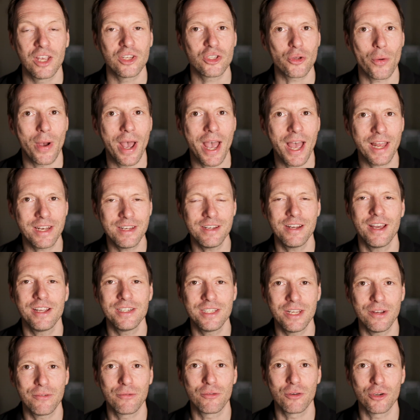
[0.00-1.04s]
So I had an
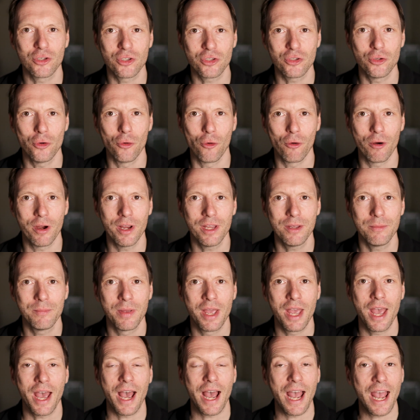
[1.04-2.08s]
idea for a story,
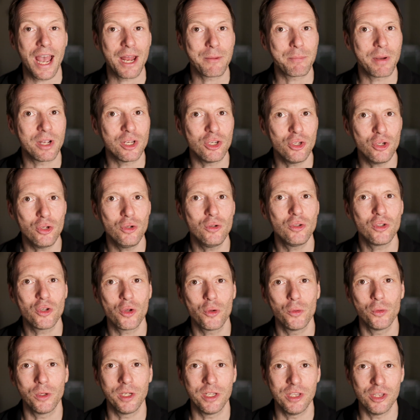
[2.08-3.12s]
I had my new
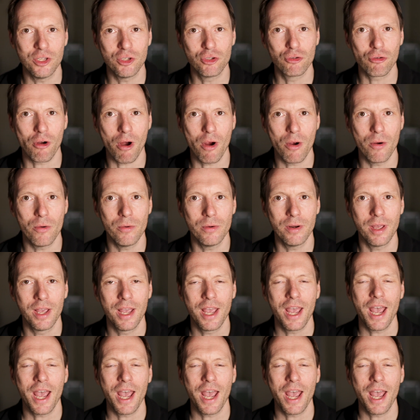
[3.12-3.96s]
tool in the drone,